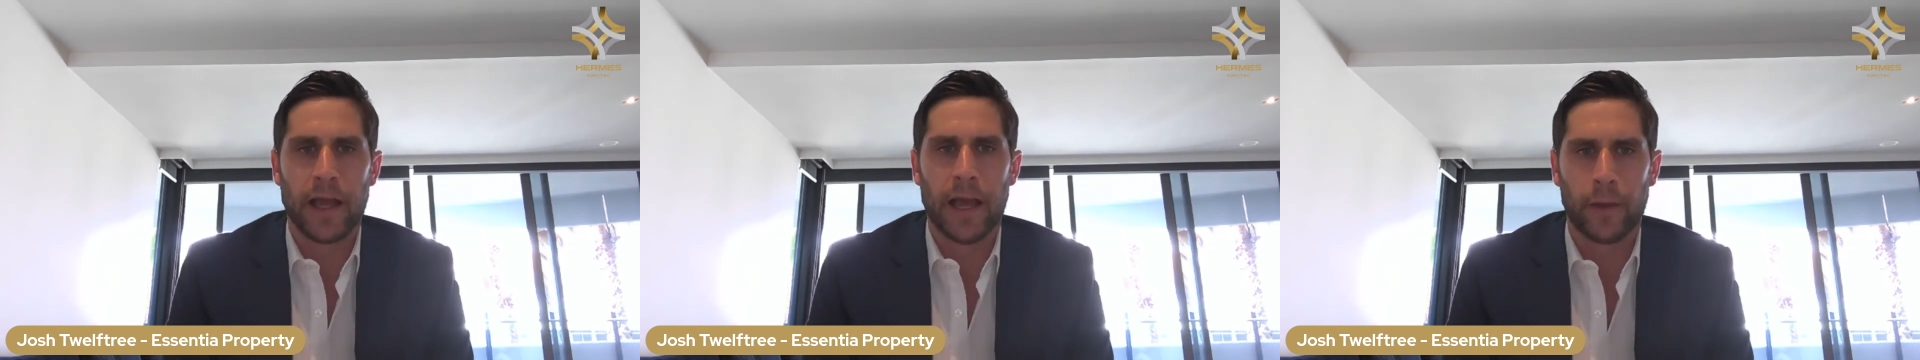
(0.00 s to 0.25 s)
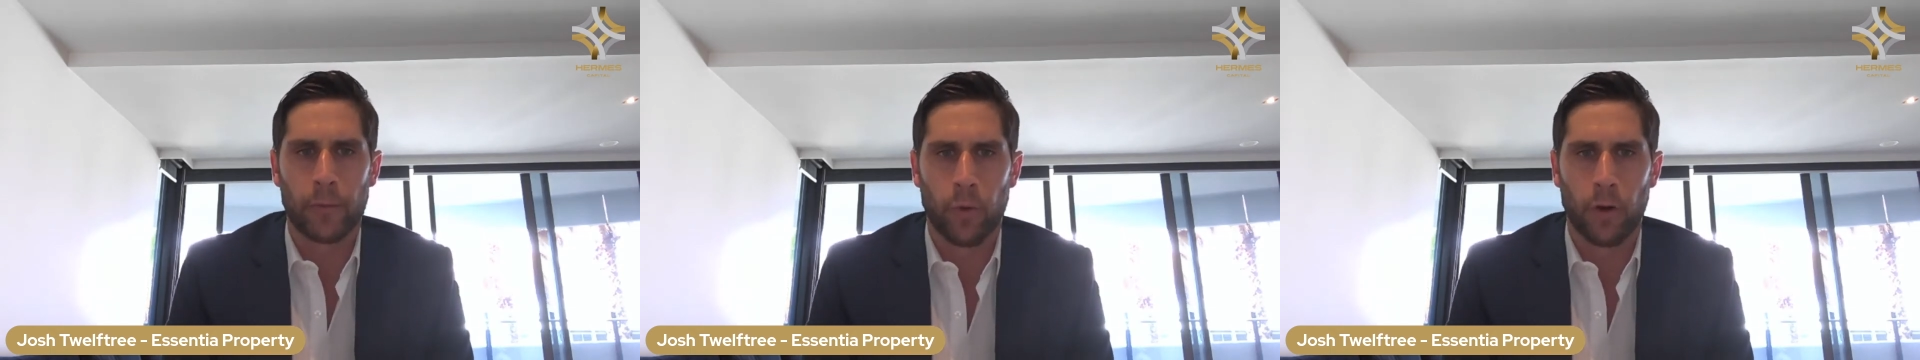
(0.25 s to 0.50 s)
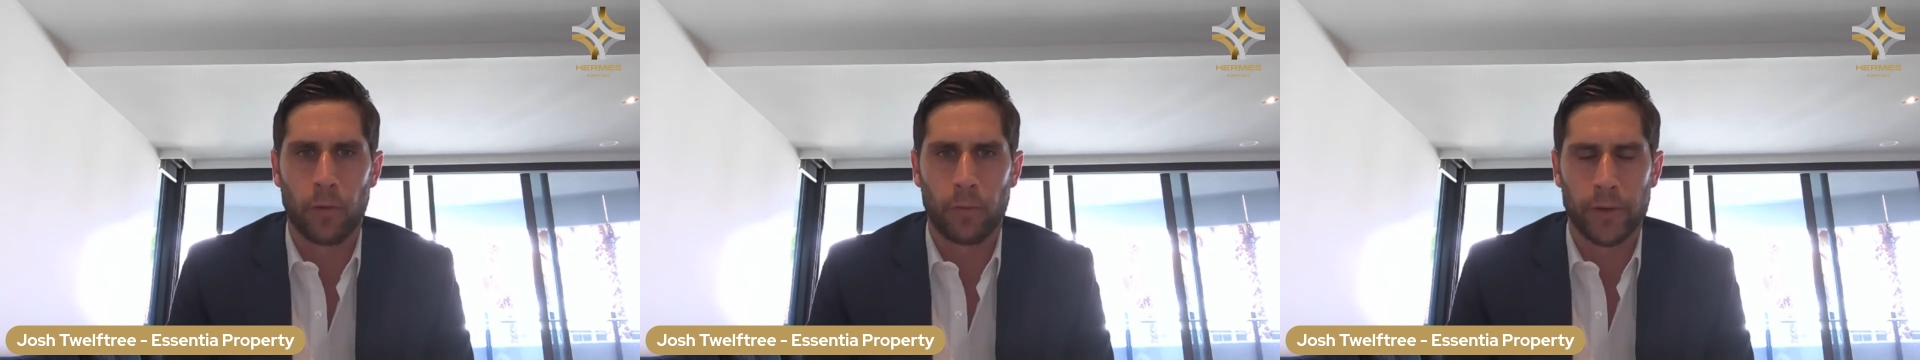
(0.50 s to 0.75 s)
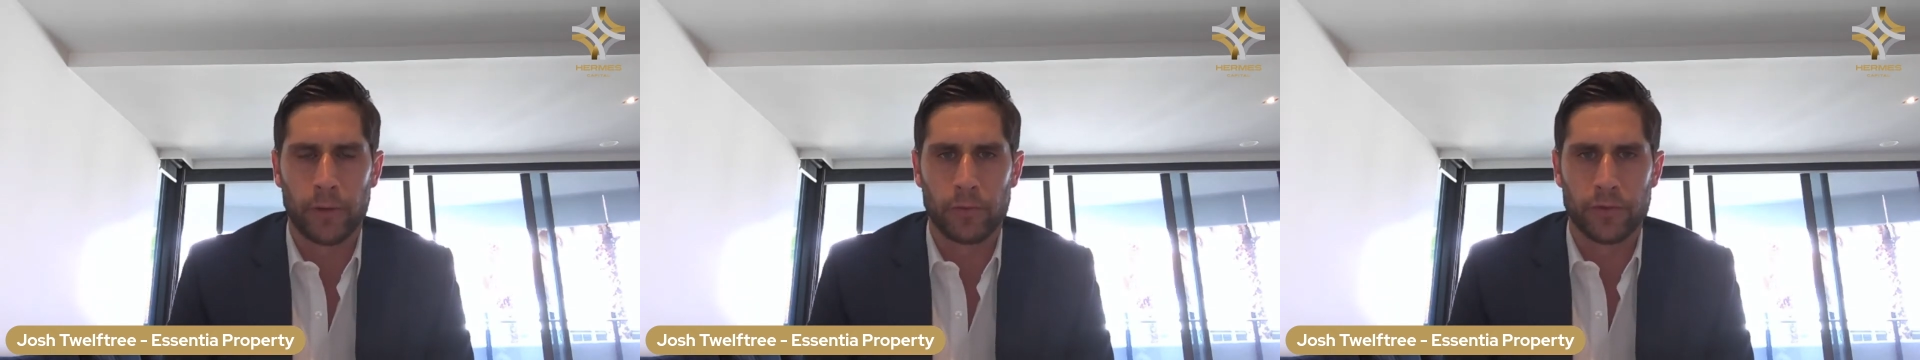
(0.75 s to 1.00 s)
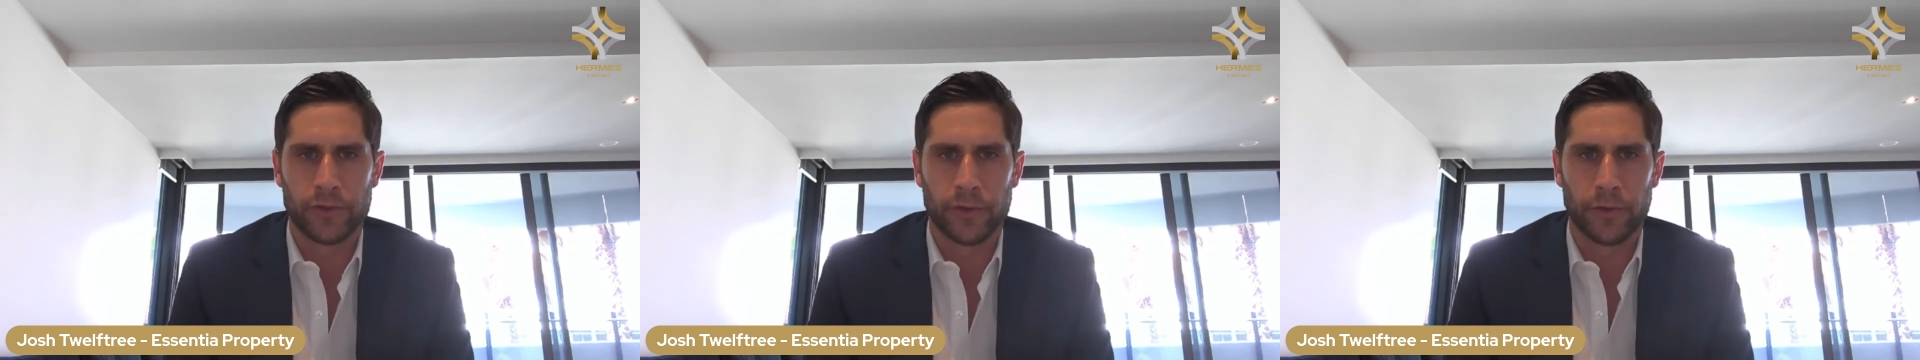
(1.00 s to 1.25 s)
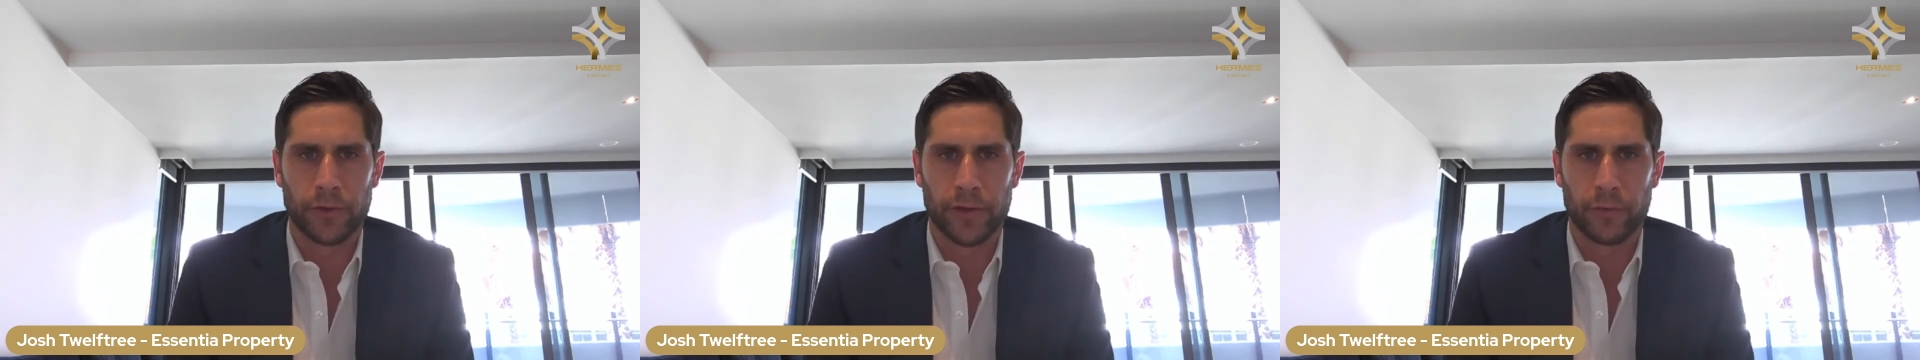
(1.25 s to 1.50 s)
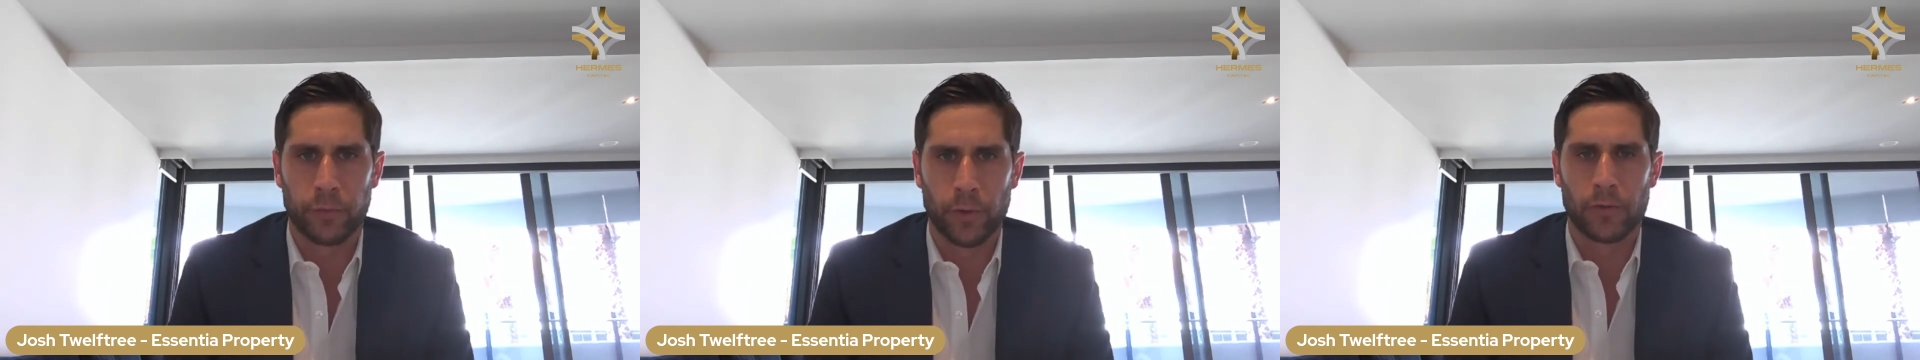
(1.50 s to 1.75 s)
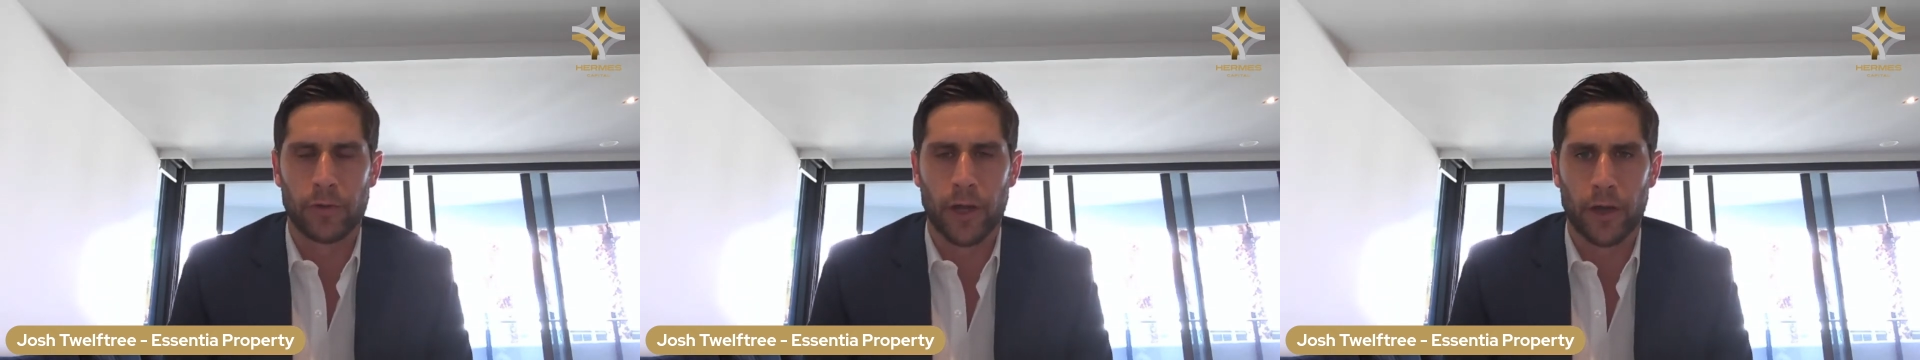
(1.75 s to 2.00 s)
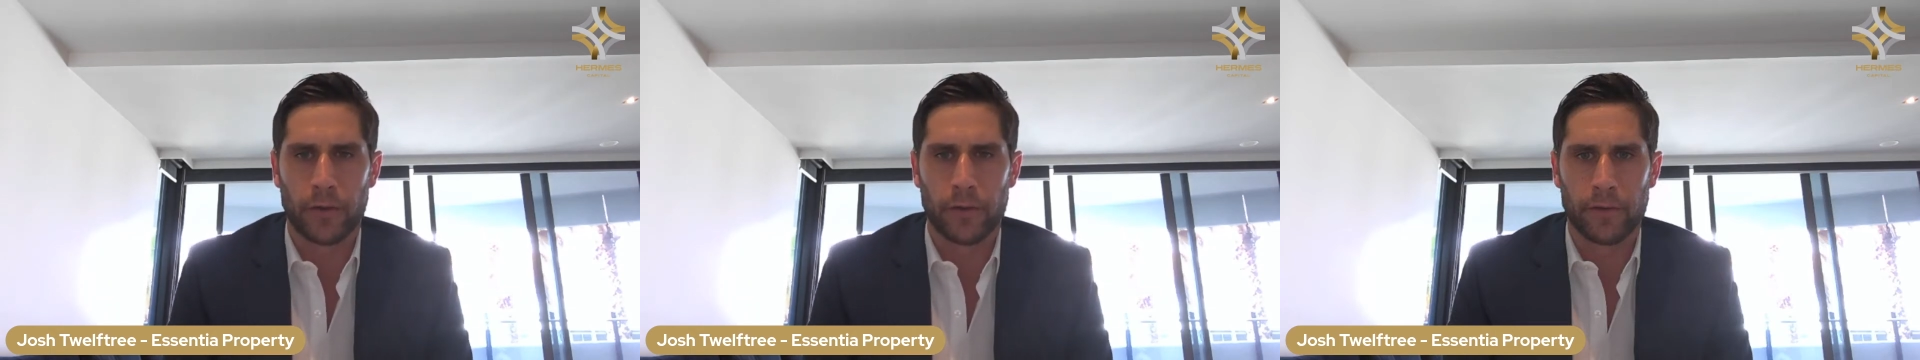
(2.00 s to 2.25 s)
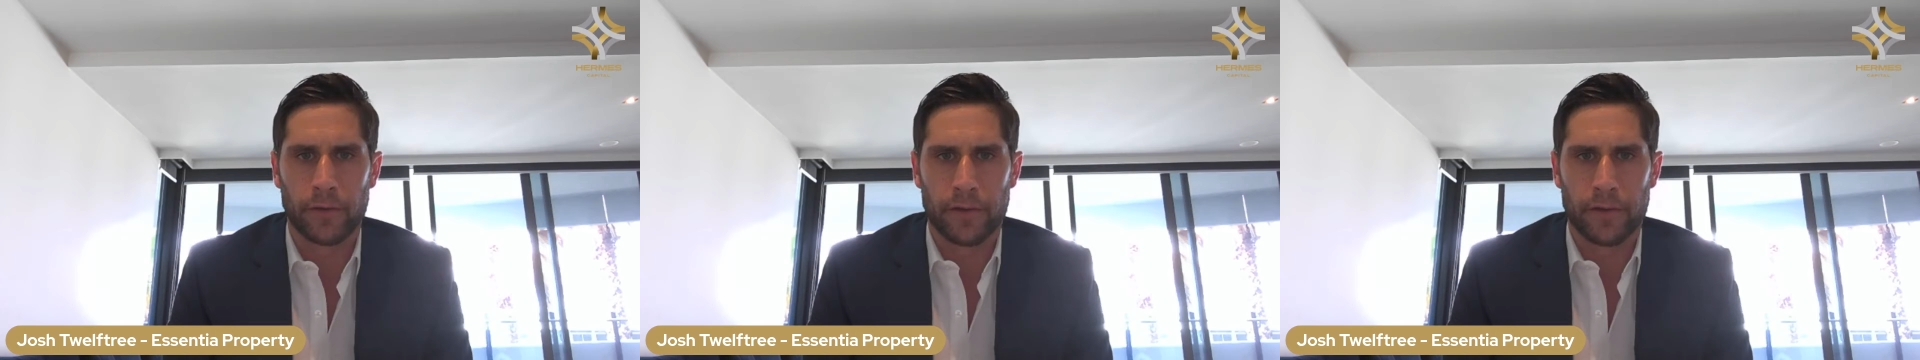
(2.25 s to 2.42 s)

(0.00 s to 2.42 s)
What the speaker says: And what we'll do is we'll go